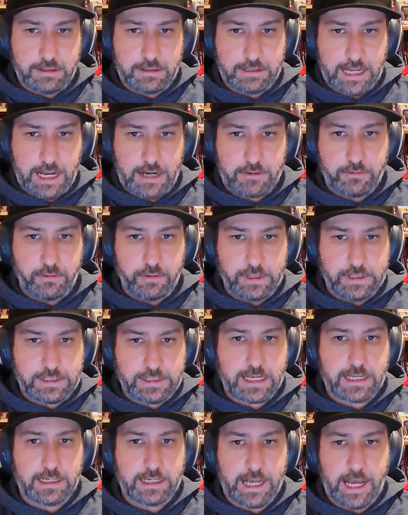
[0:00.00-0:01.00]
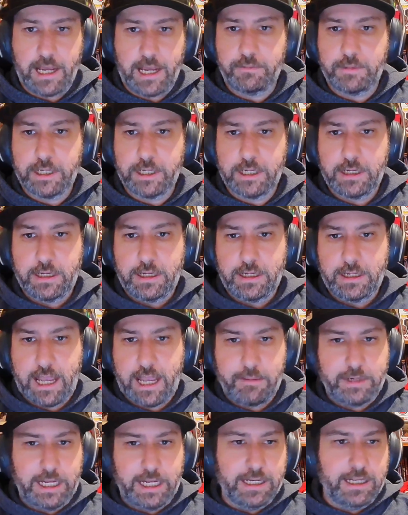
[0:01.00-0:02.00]
Tauru in his second game.
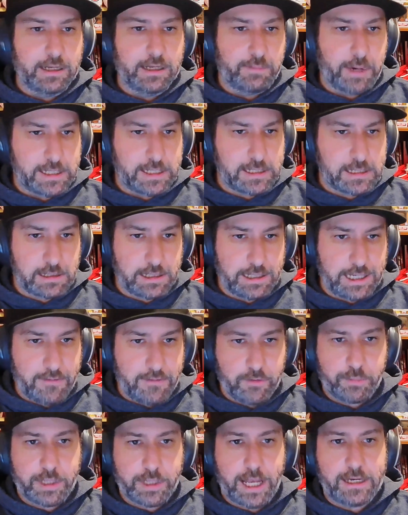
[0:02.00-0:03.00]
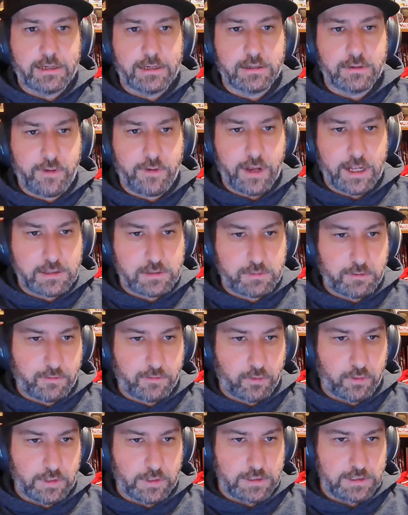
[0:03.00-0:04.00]
Caminiti had basically never played in defence
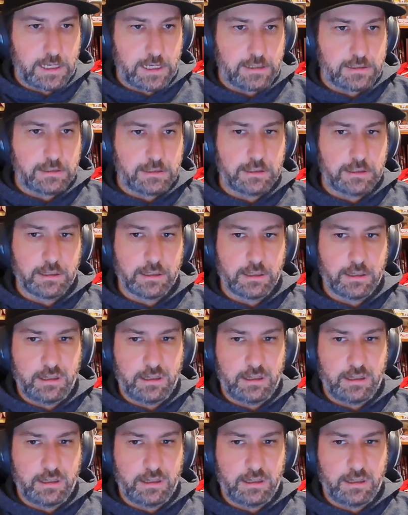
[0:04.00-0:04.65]
before this season.